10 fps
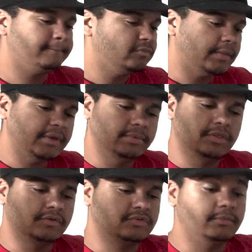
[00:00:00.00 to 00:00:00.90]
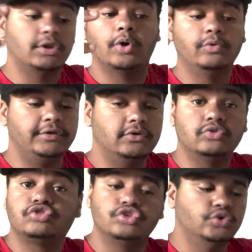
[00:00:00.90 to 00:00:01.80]
maybe there's some clothing or
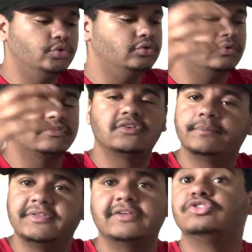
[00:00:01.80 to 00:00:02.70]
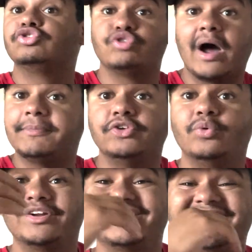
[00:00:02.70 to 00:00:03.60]
shoes or something that just dropped that you
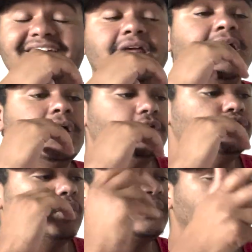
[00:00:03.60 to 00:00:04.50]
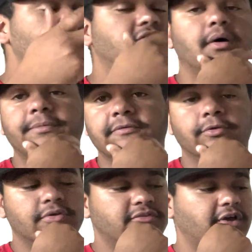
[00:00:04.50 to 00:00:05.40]
want to get something for
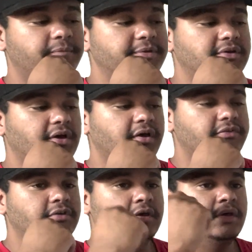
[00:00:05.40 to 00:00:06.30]
yourself, because